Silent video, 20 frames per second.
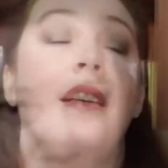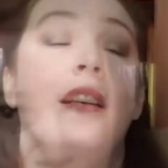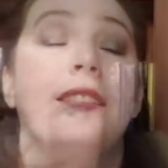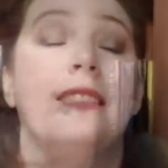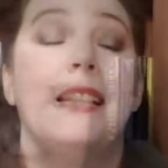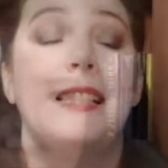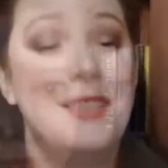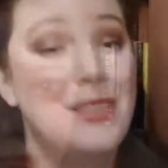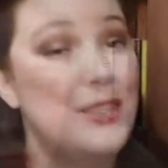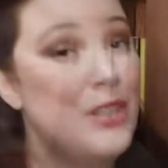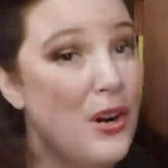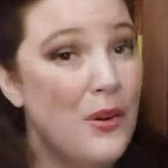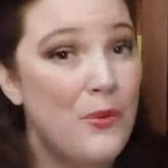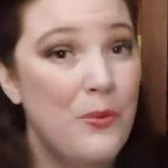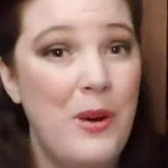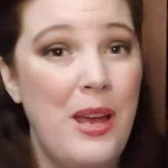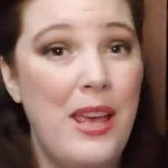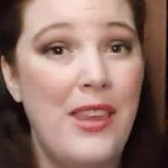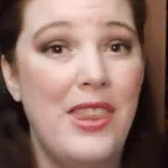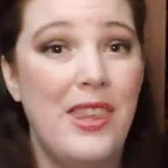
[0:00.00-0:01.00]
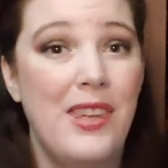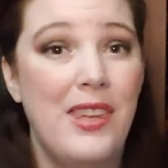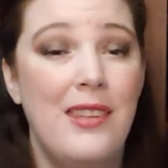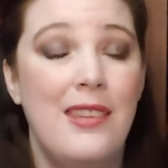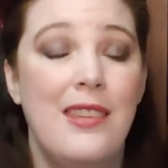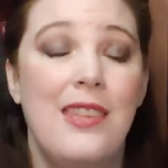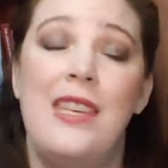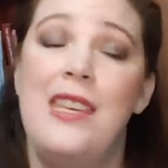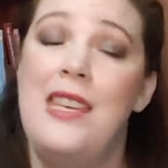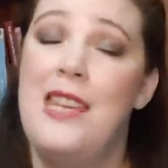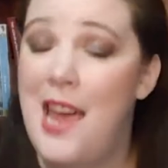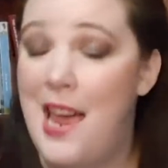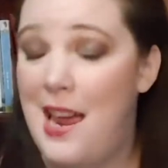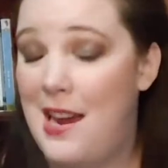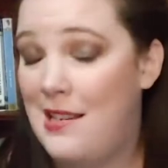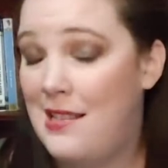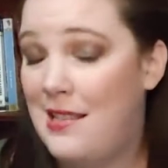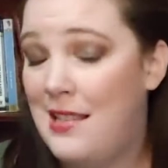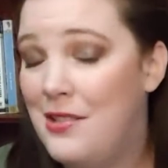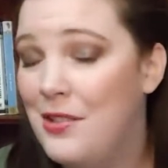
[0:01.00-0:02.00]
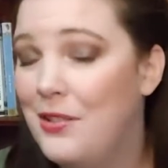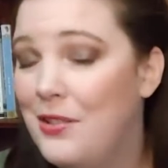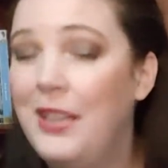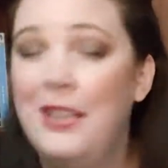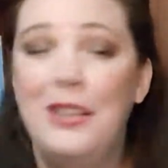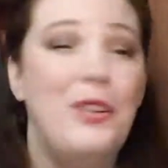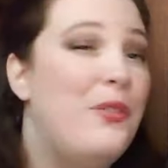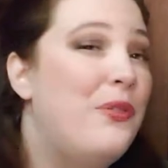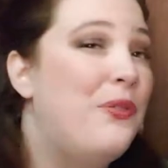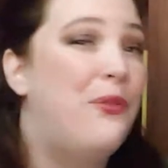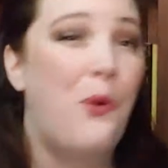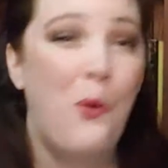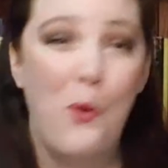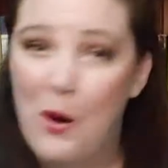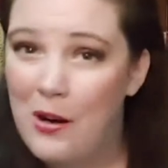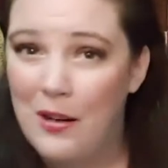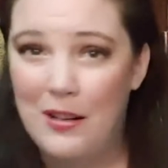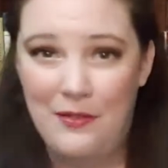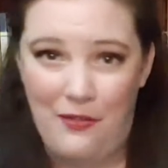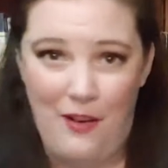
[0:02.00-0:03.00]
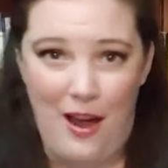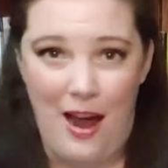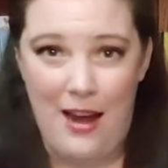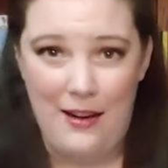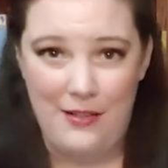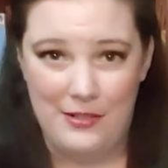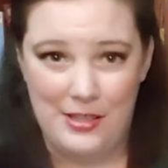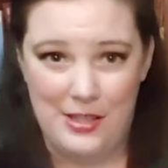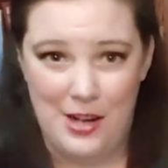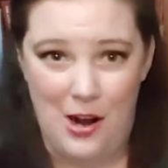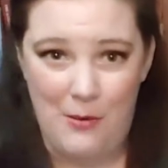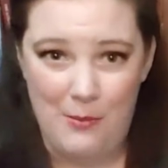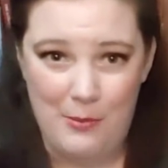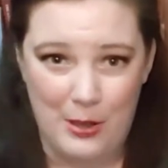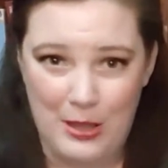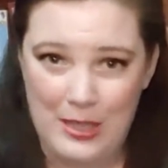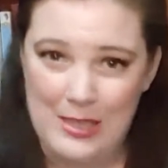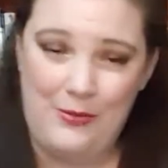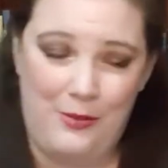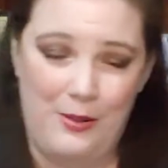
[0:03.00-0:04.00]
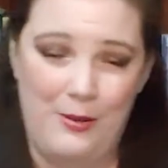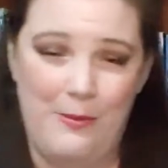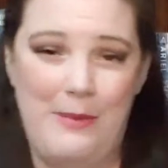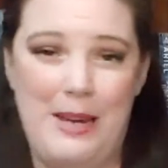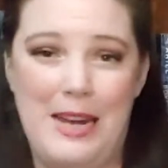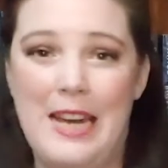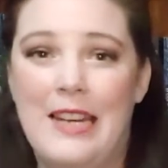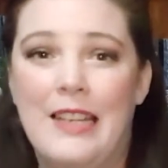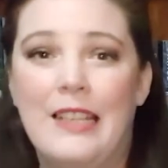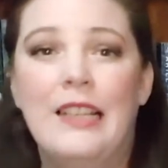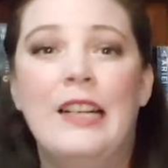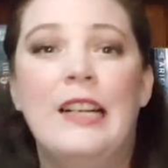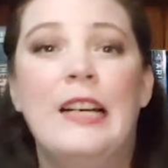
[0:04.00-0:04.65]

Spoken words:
Let's start with the yays. These are like the 4 and 5 star books for me.